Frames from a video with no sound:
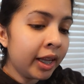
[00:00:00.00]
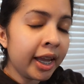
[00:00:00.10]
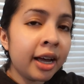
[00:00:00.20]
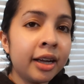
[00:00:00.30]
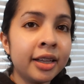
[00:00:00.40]

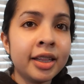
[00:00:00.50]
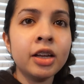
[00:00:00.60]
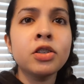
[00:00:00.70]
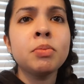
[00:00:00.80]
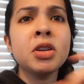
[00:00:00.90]
yeah,
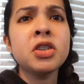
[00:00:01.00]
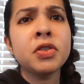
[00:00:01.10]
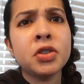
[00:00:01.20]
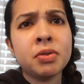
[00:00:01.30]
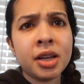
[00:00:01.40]
thanks so much
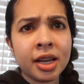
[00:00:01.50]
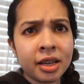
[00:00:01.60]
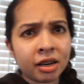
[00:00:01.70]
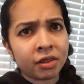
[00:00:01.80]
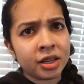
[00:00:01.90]
for tuning
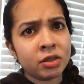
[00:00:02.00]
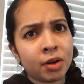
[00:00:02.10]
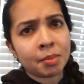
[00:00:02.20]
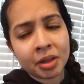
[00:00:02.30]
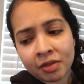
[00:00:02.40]
in on these
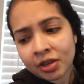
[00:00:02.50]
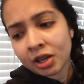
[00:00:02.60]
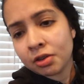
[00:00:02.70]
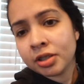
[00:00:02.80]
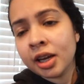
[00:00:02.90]
rambling
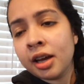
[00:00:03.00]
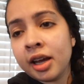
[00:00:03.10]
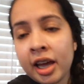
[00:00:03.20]
videos.